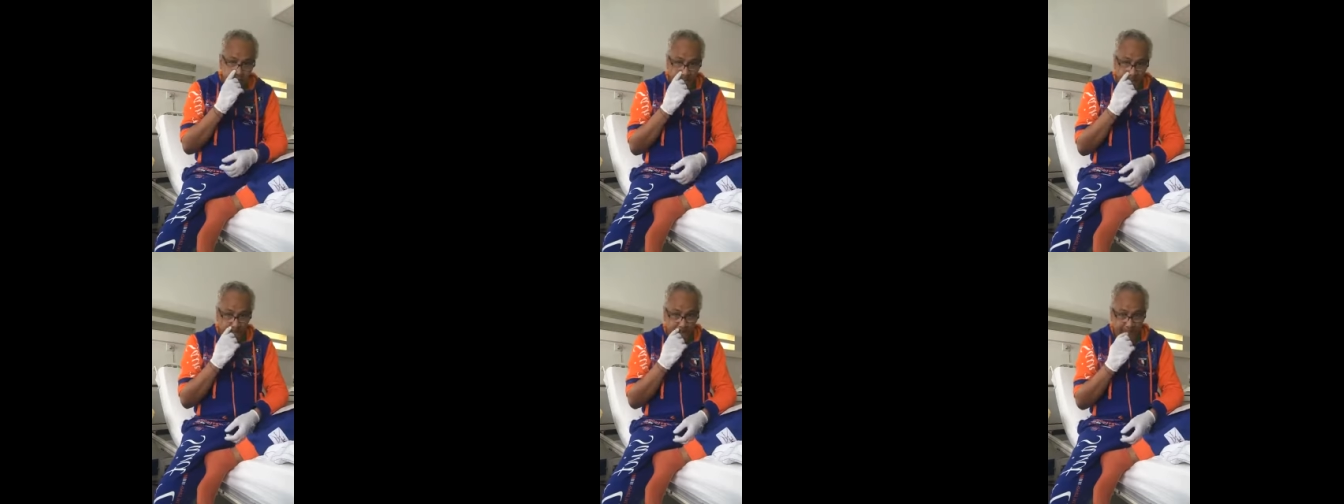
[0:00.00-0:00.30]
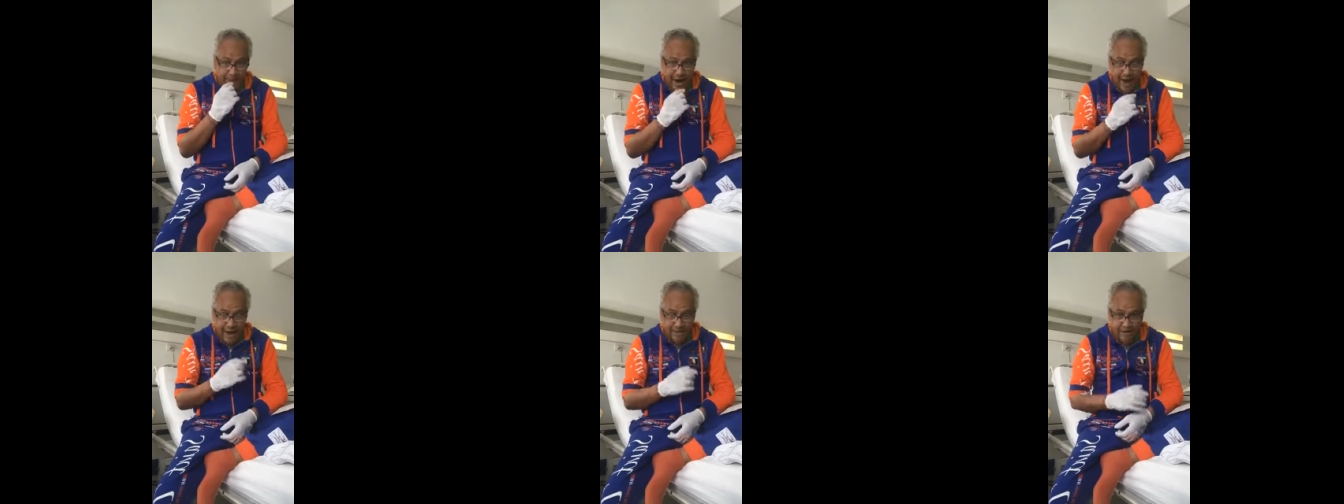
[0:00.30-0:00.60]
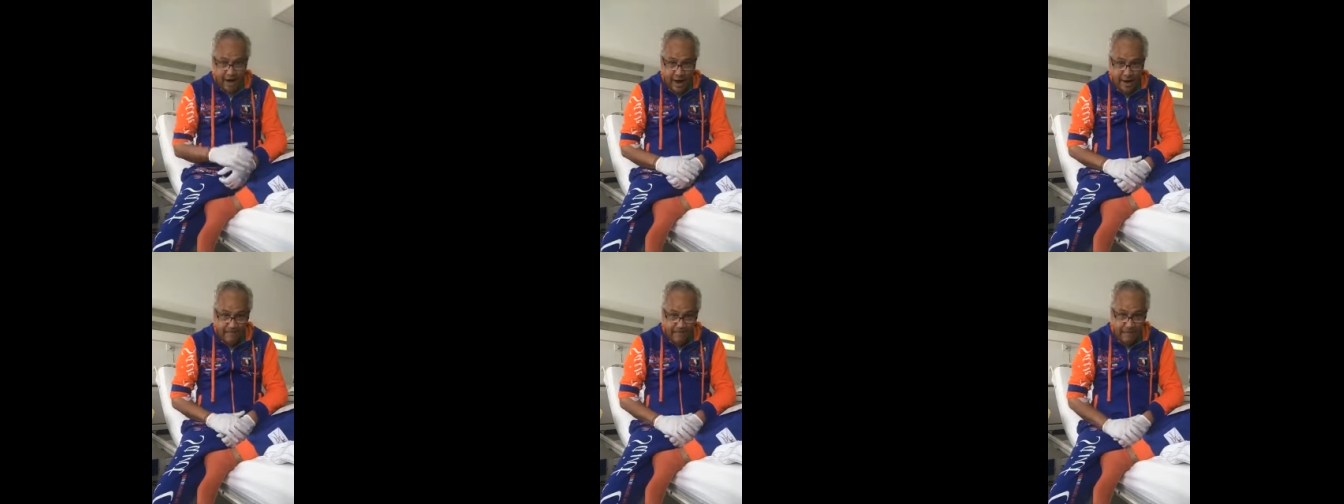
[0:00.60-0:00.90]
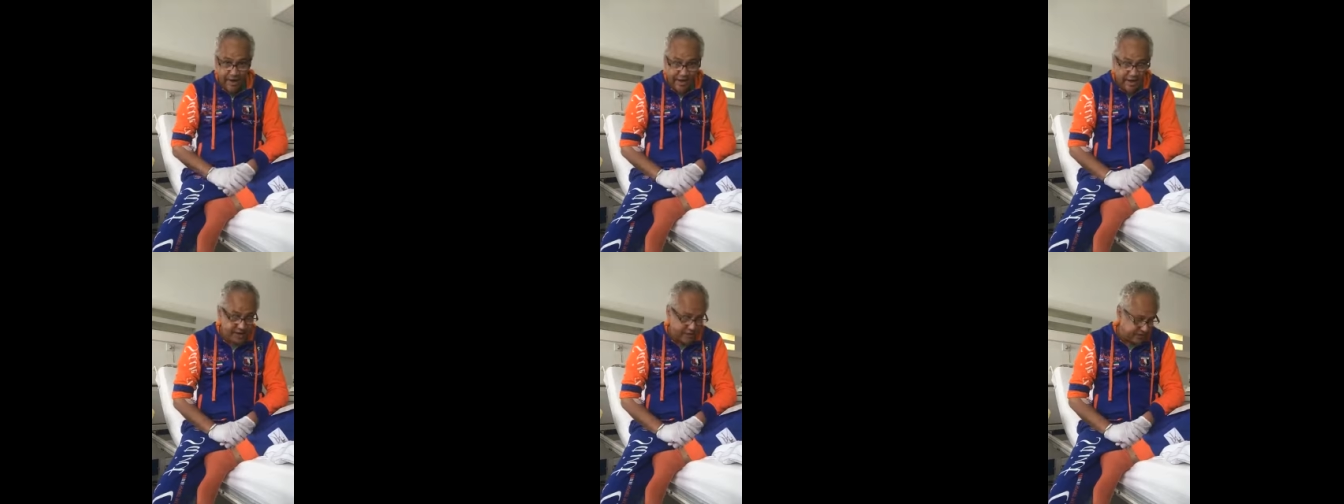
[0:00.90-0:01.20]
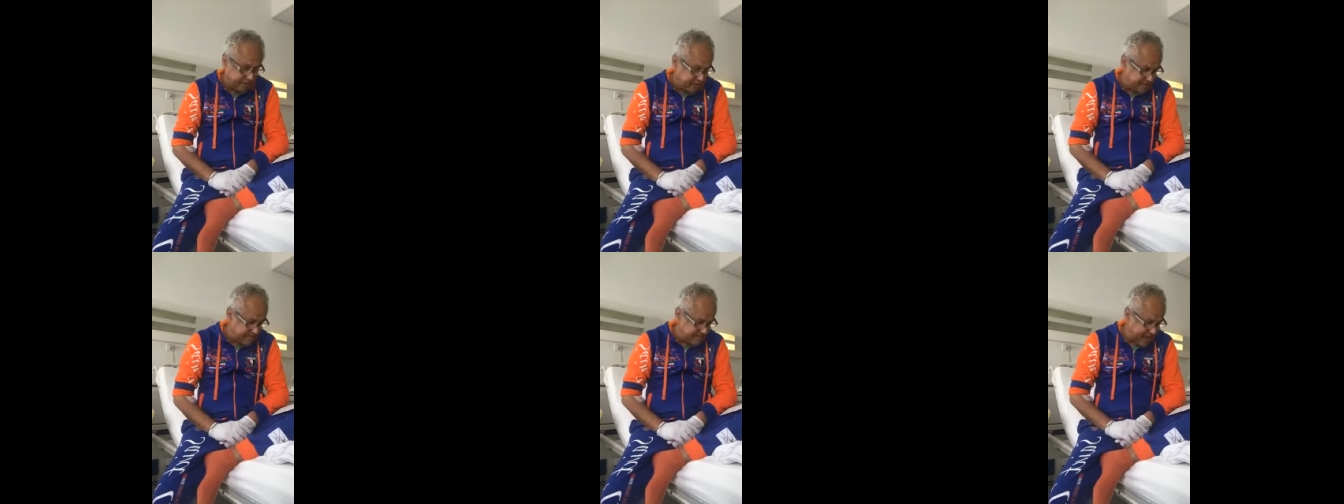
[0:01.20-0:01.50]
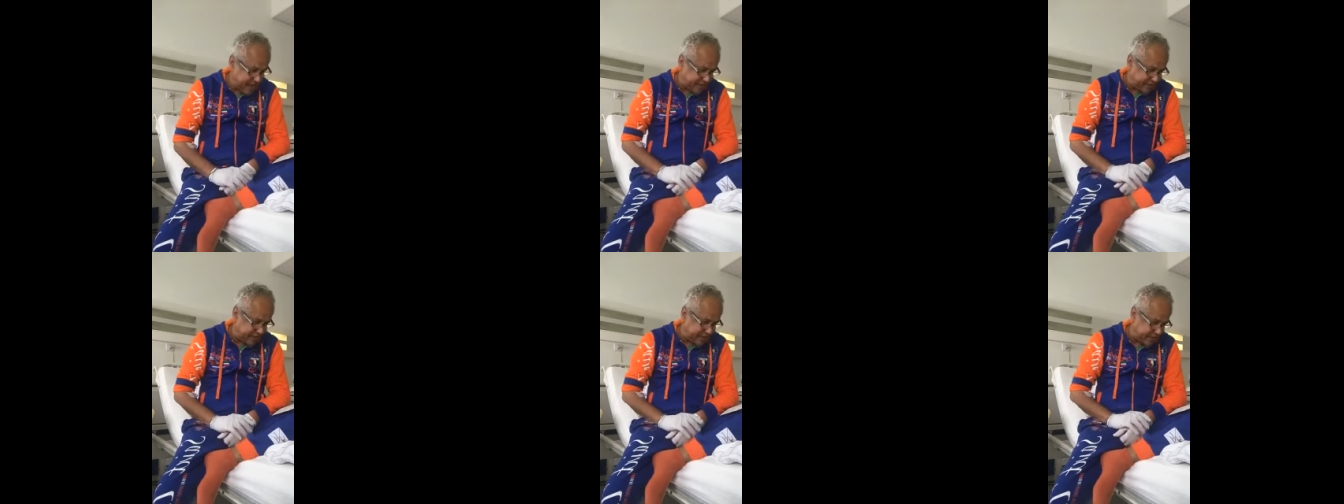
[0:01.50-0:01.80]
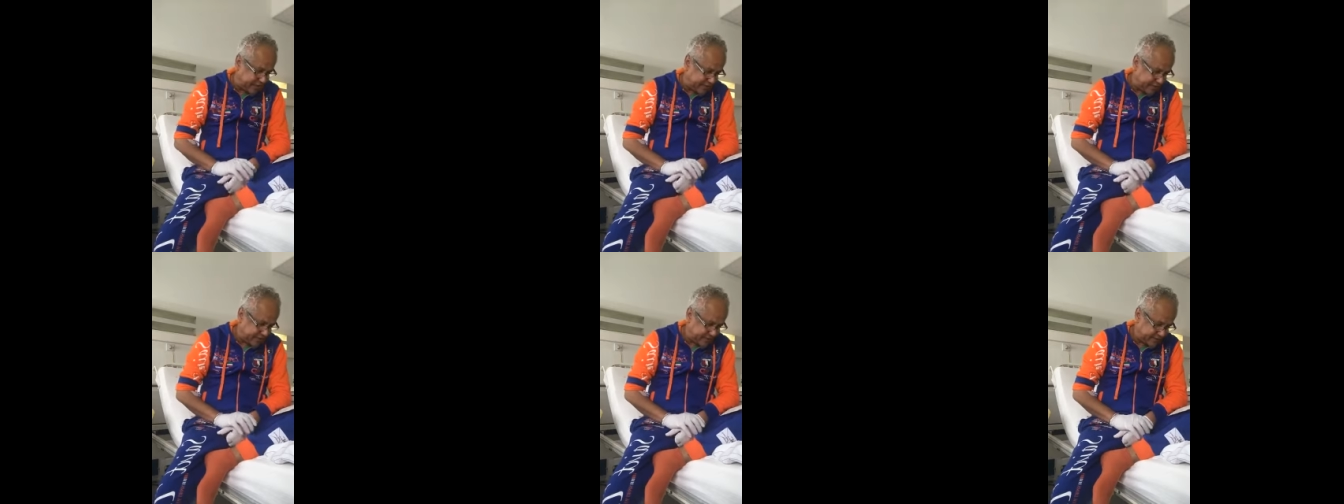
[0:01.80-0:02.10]
Brava B is the
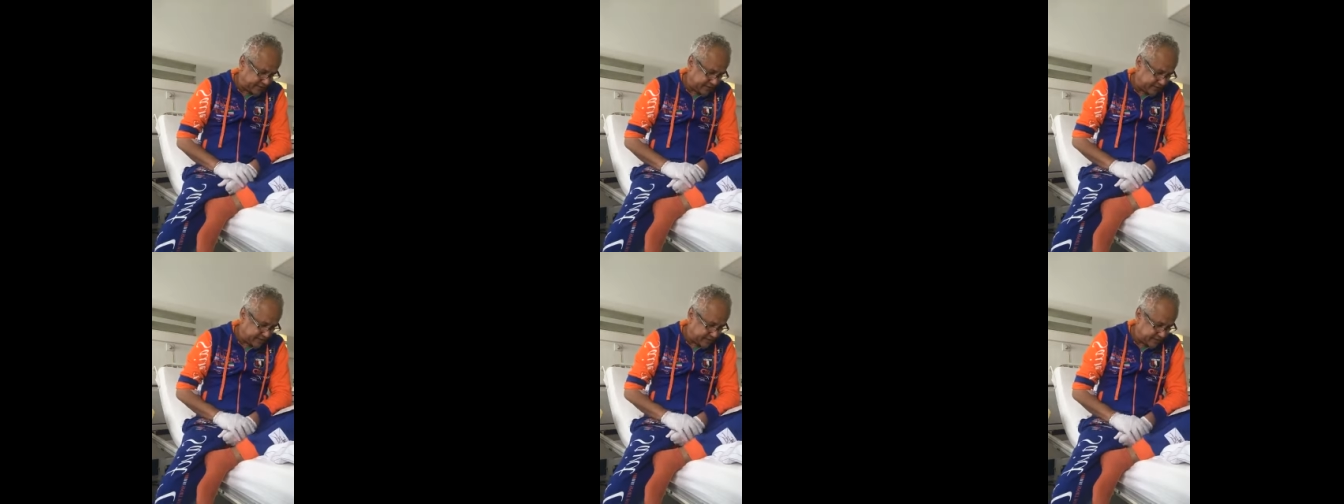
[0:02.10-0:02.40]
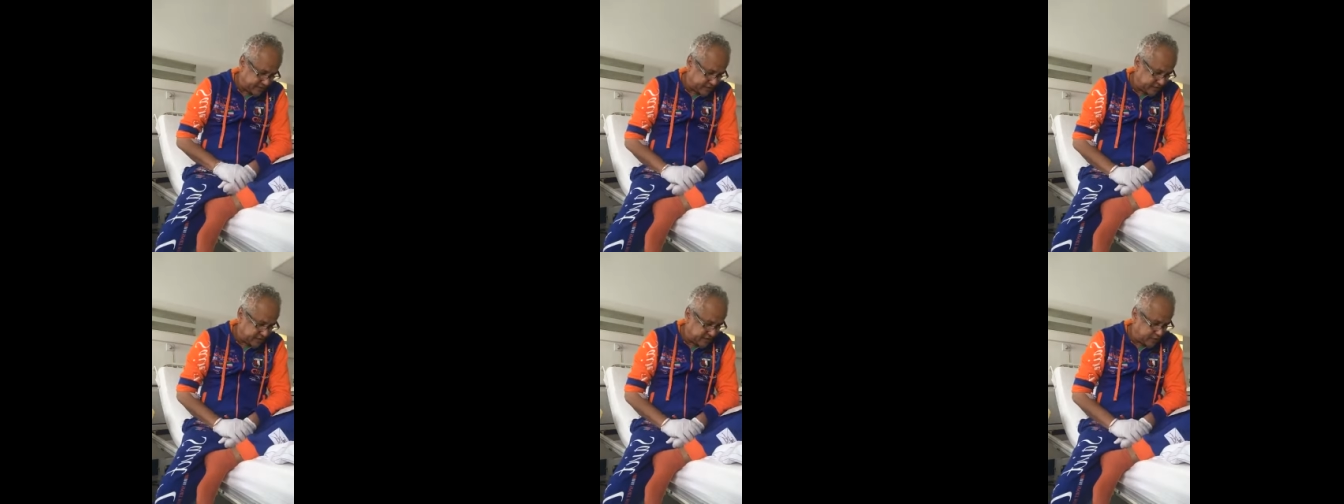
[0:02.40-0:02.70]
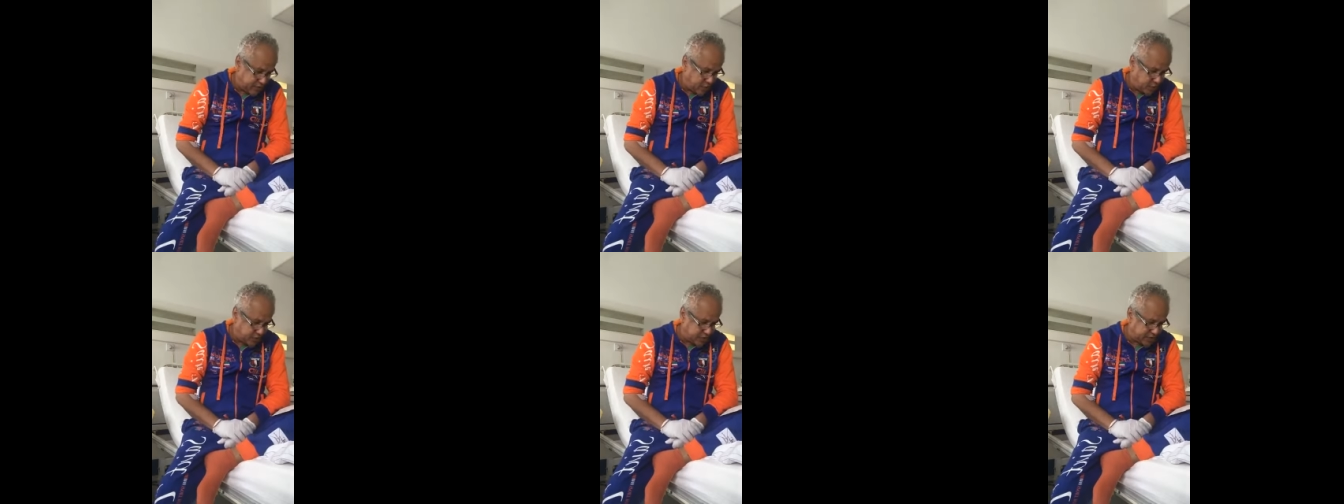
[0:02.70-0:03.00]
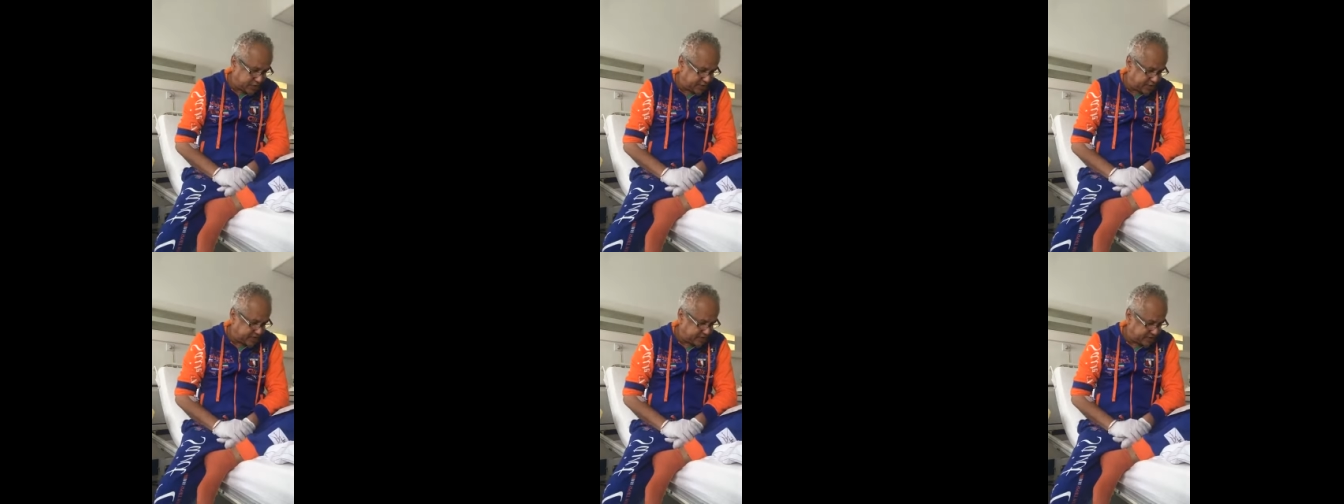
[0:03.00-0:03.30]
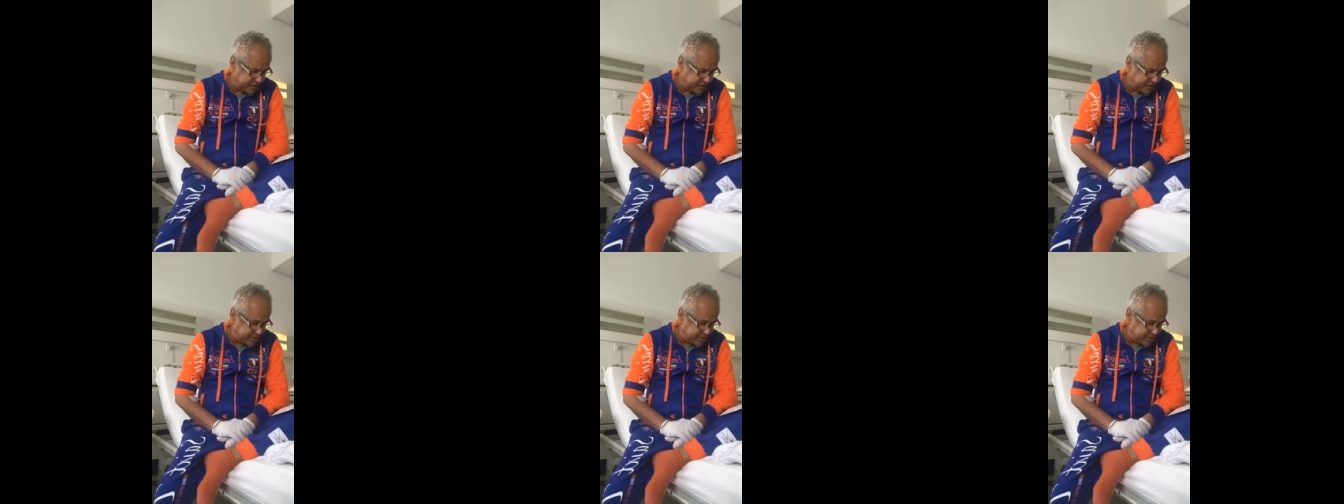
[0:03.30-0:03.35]
best, it's beauty.